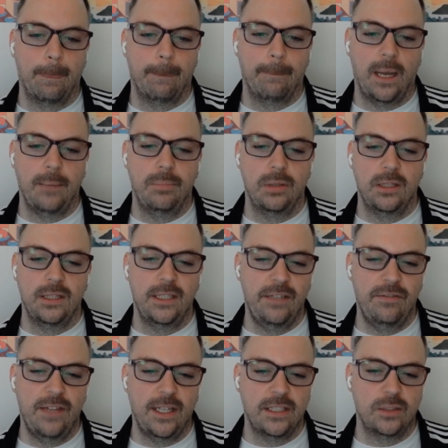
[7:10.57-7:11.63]
I believe
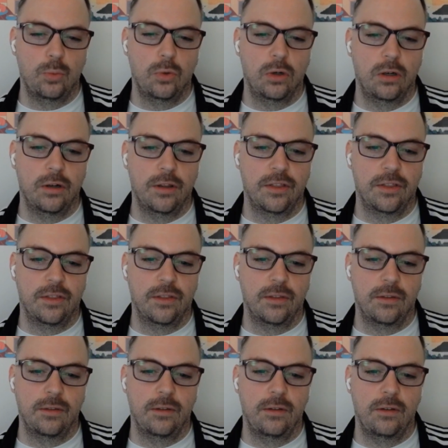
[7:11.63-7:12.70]
that's worth,
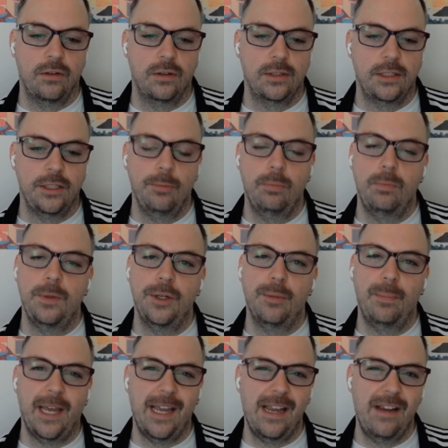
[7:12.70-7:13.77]
you
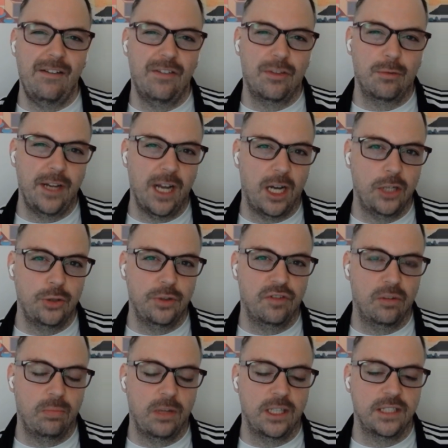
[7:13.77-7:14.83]
pay 300 for
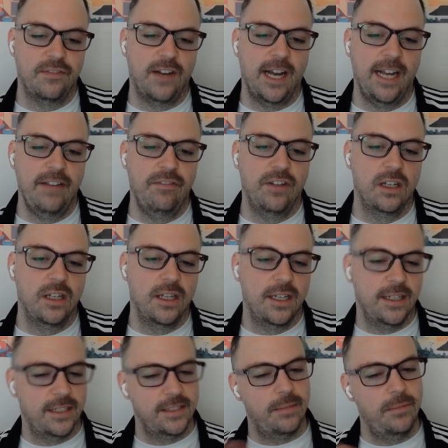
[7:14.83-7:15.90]
plus 5.
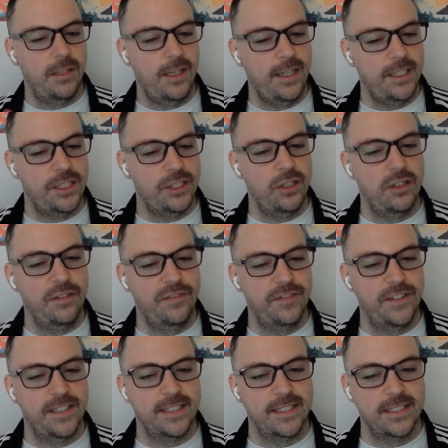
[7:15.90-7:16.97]
So I'm not sure if
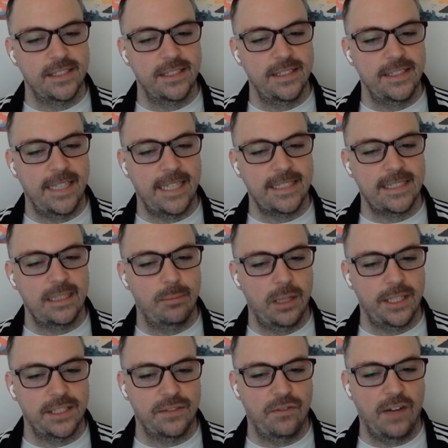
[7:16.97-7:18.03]
that's the
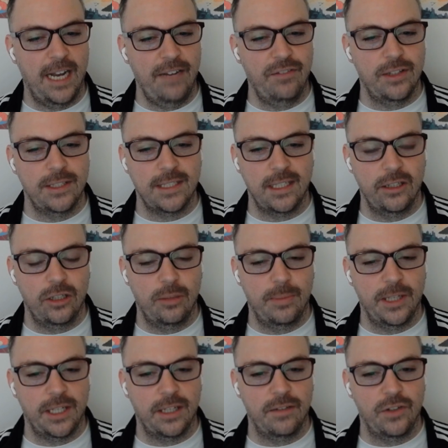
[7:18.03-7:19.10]
plus 5. It's a little
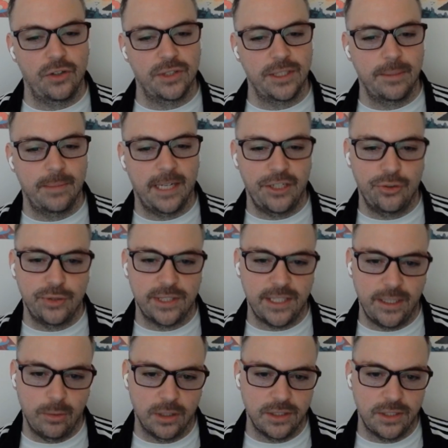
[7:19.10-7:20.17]
bit confusing, but I do see
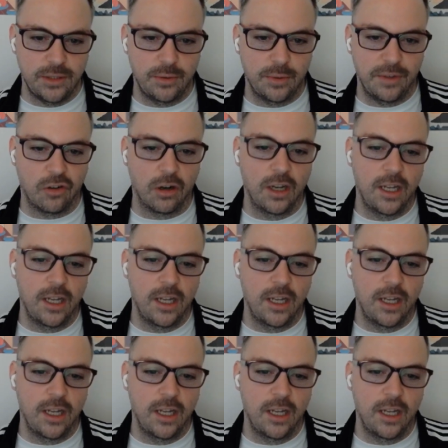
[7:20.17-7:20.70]
1, 2, 3, 4.